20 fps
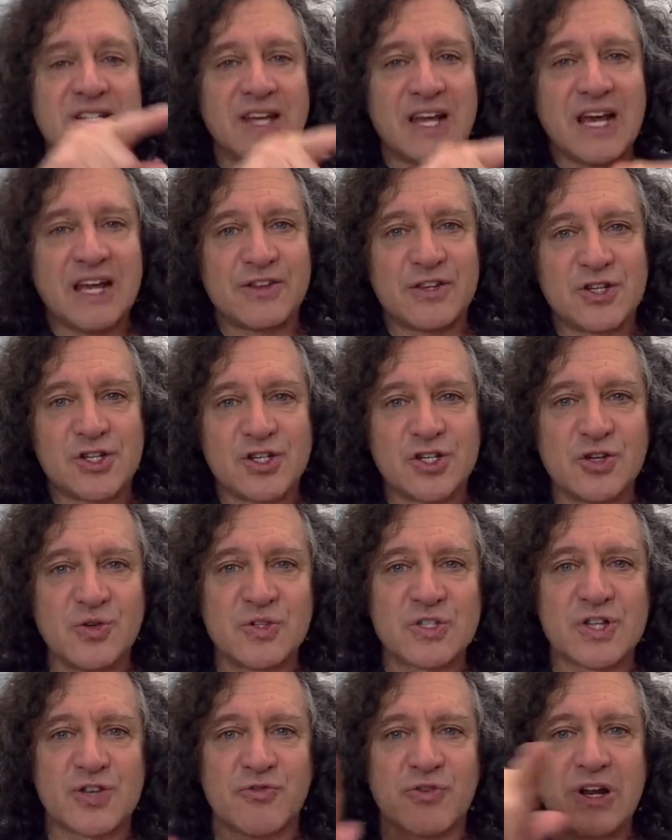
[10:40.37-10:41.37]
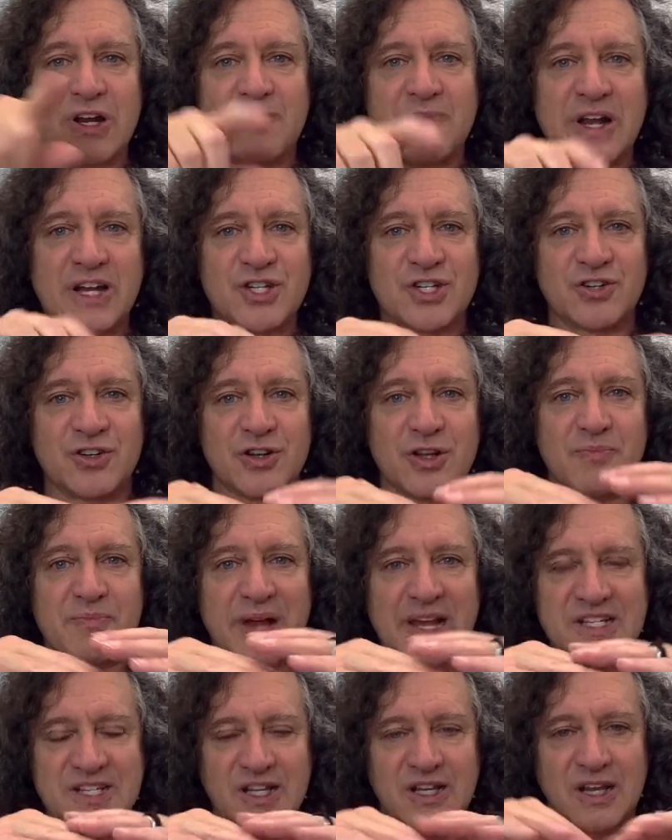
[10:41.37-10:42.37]
again, the shoe is three-dimensional, and
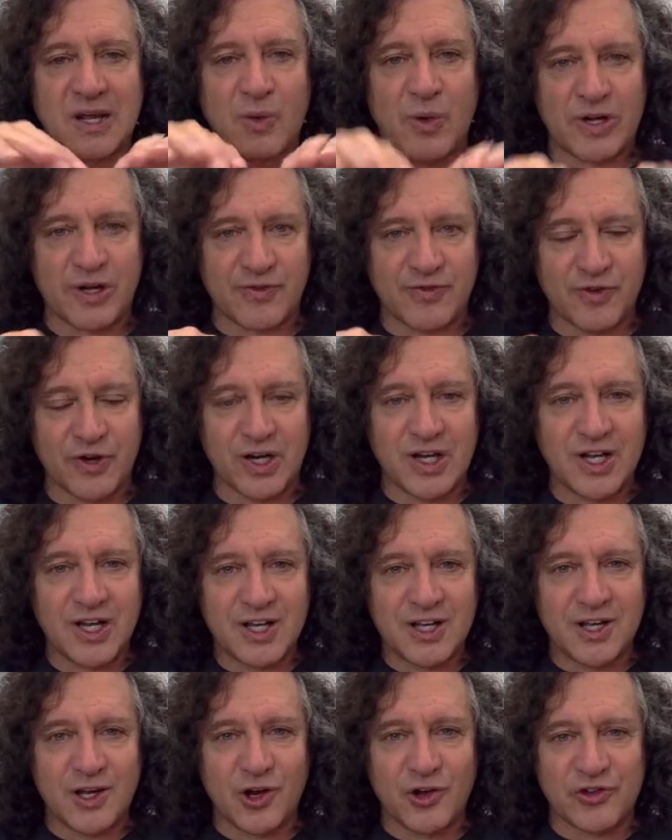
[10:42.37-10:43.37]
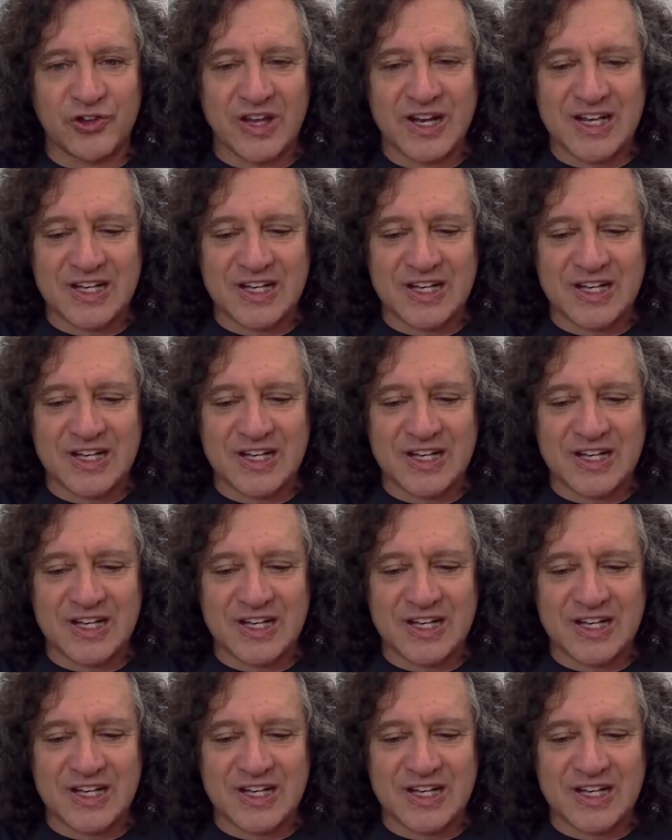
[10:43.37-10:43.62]
basically when your foot goes in,